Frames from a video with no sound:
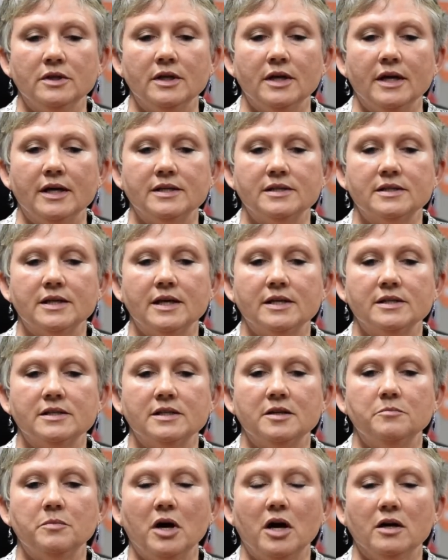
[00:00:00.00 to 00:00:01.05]
has
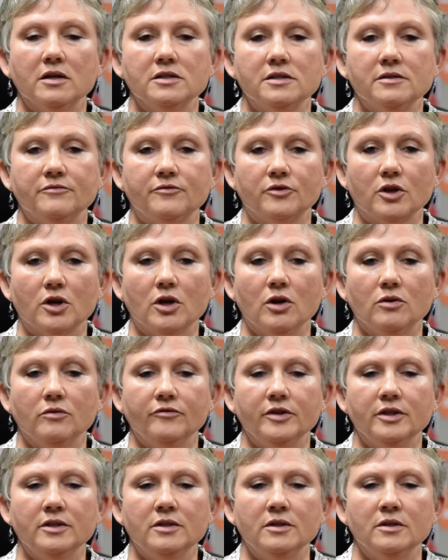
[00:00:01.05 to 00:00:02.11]
tested positive for
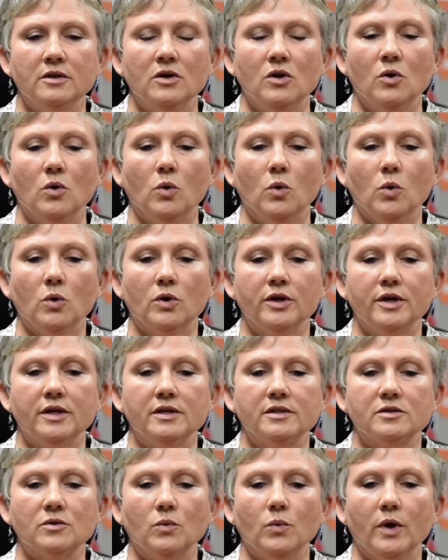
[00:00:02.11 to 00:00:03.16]
COVID, or
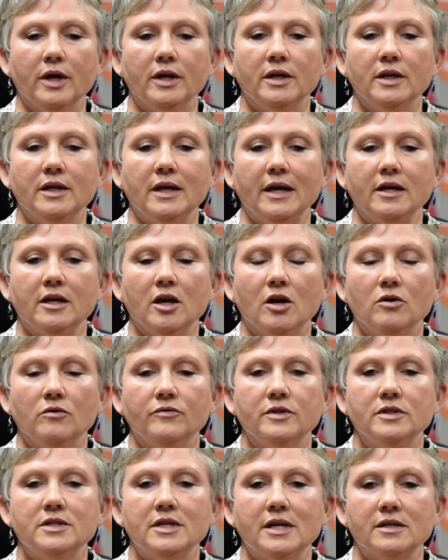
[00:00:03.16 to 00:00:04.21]
is awaiting a
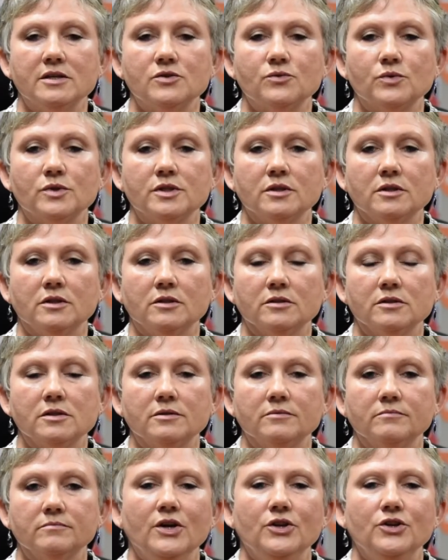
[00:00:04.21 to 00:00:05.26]
COVID test result.
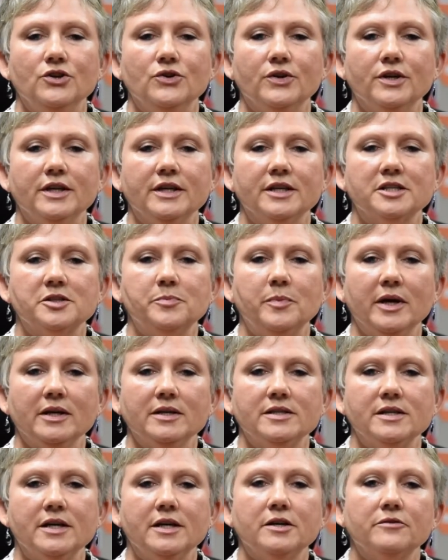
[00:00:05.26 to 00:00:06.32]
You can expect
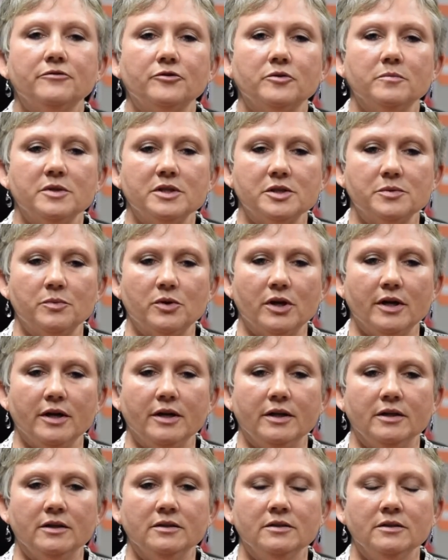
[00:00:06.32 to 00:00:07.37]
to hear from Ms.
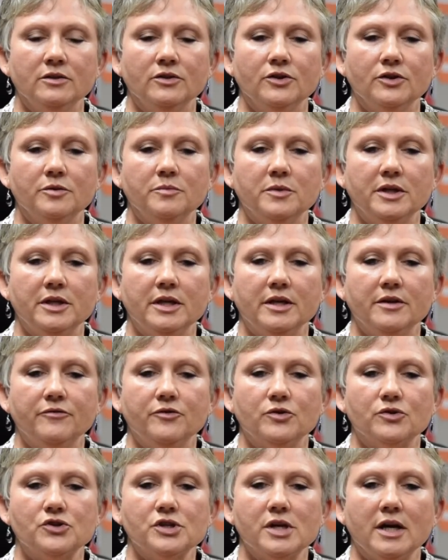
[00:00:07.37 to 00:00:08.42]
Brianna Goodman if
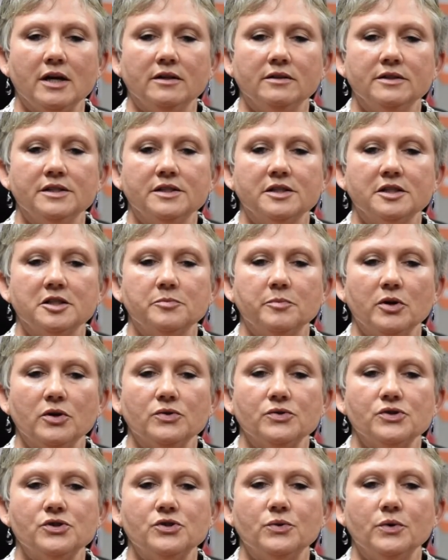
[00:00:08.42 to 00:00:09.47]
your child is
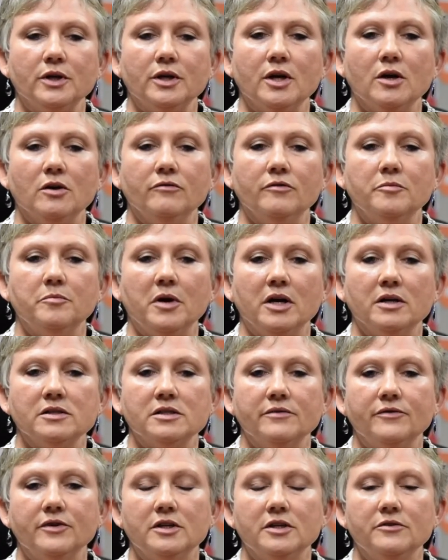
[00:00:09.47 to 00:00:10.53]
exposed to a
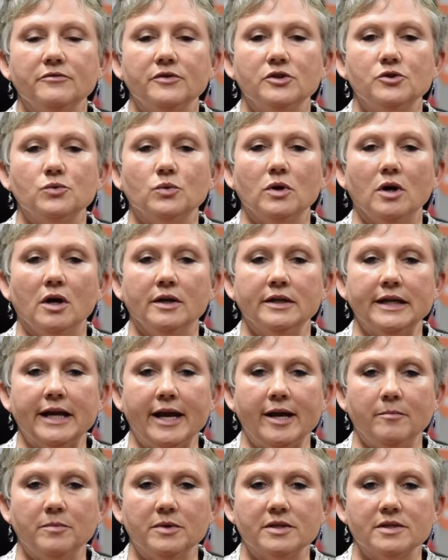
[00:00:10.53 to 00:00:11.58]
COVID-positive individual on
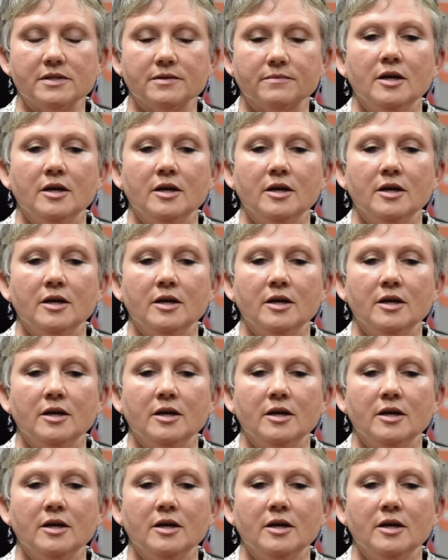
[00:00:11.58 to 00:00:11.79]
campus.